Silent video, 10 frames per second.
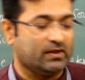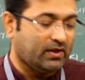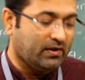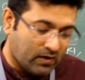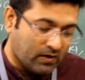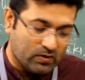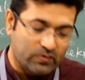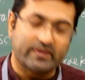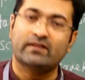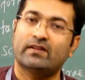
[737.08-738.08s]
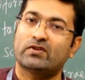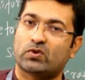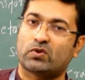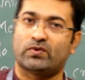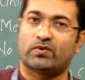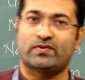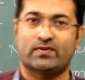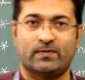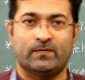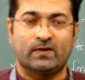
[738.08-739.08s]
If you are using these stones,